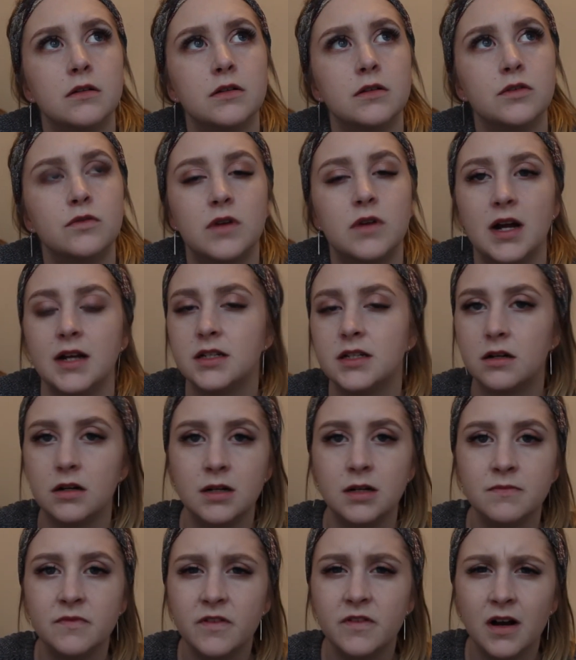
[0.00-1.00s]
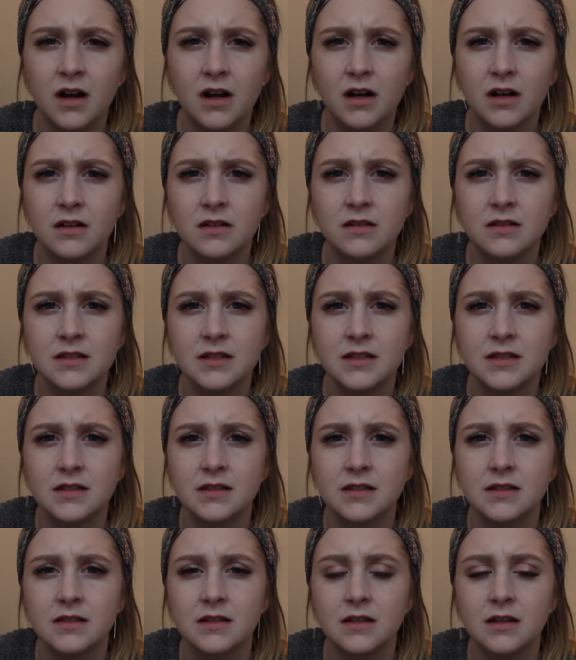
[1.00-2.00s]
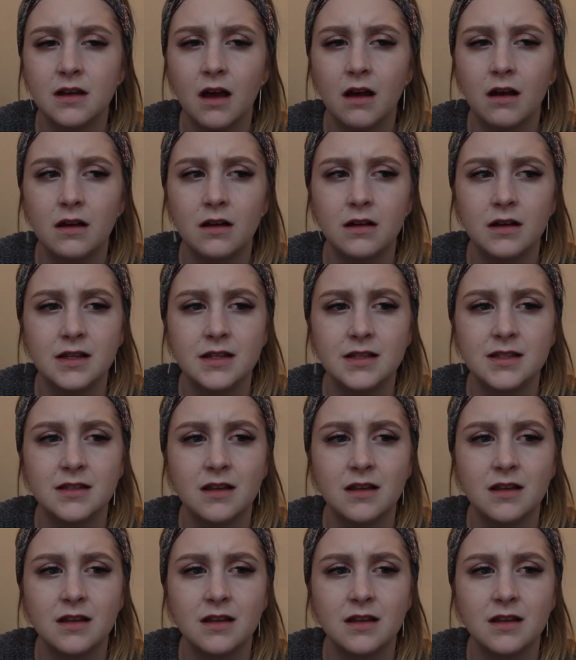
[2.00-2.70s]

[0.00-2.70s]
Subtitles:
the right time for us. It's